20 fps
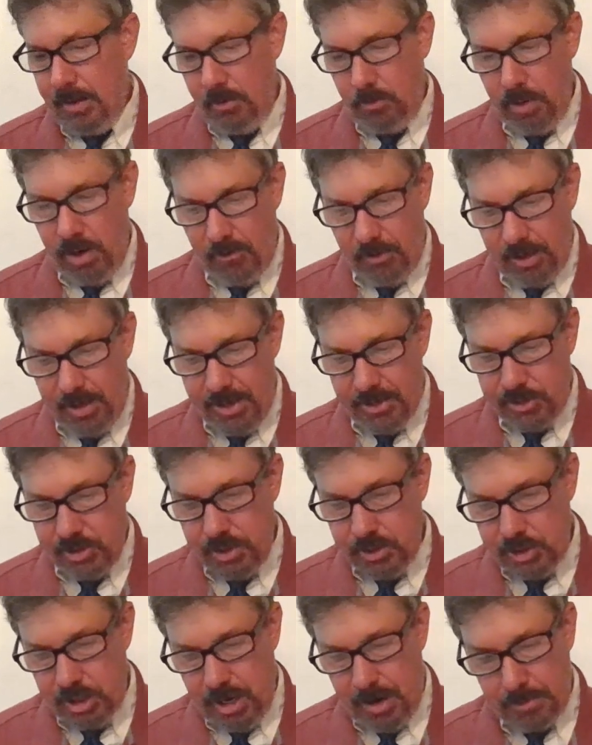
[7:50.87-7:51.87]

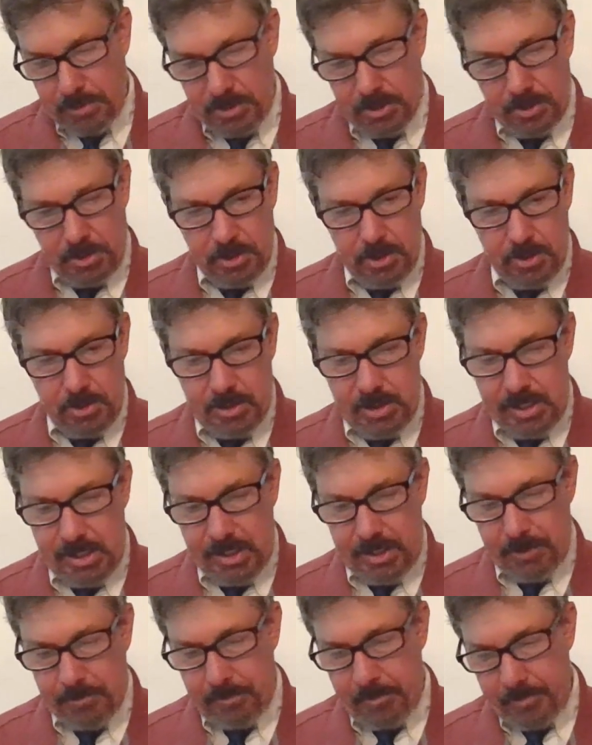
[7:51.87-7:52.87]
Revelation chapter
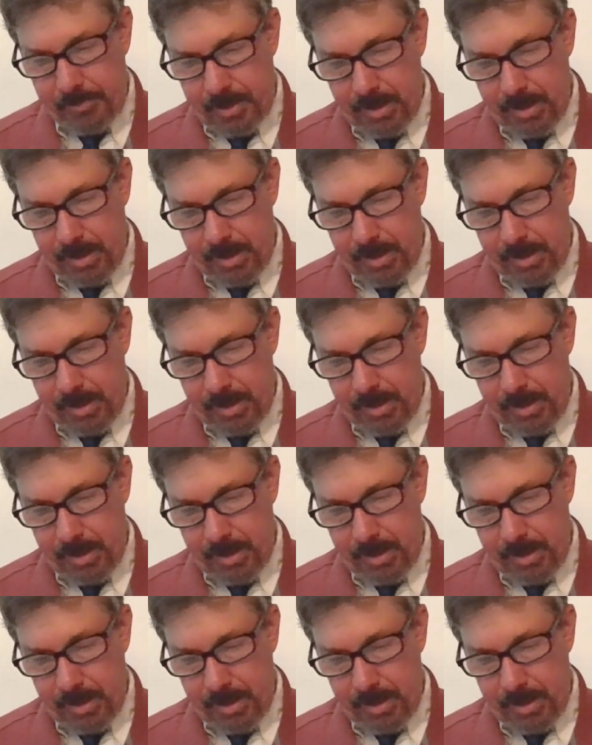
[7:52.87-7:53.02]
13.